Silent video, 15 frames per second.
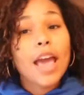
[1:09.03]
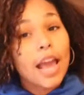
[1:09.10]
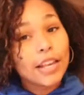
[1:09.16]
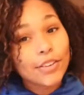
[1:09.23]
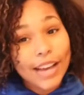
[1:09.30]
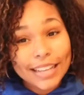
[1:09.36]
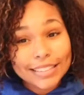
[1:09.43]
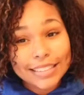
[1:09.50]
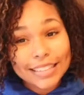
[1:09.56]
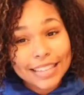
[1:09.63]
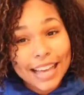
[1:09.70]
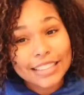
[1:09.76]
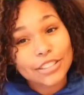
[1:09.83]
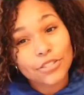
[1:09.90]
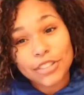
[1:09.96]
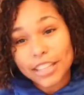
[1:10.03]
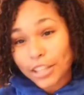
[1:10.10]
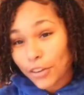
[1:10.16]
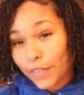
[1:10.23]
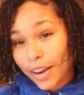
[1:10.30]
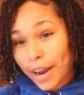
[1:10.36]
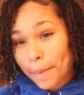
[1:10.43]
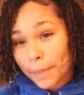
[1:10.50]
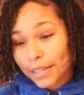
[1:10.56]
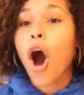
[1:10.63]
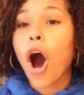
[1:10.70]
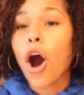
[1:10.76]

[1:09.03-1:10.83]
And you guys did that, so thank you very much.